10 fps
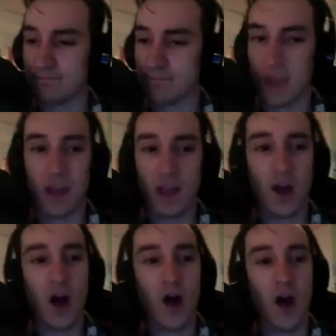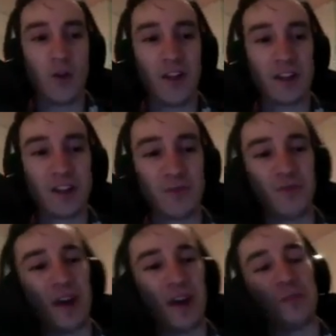Oh, we lost Prophetic
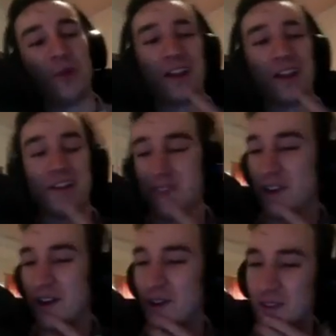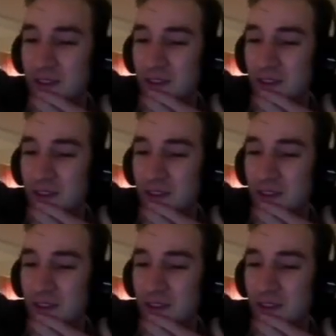Bolt. I love that card, though.